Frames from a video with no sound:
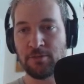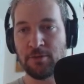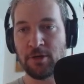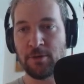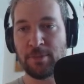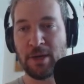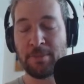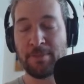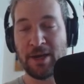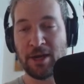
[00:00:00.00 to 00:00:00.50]

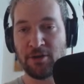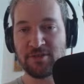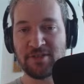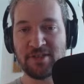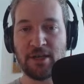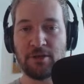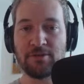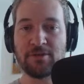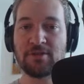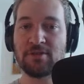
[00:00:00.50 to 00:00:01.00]
my parents'
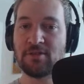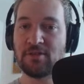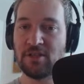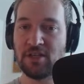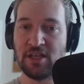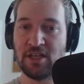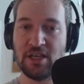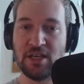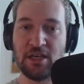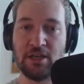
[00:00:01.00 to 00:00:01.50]
house
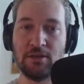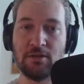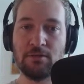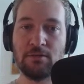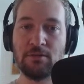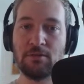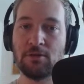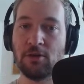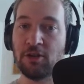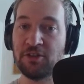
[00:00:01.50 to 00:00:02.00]

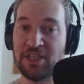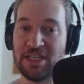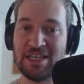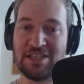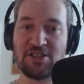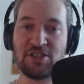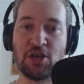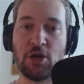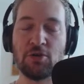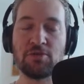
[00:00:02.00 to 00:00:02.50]
on the
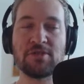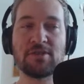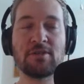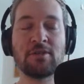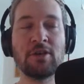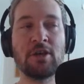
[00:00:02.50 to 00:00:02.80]
East Coast.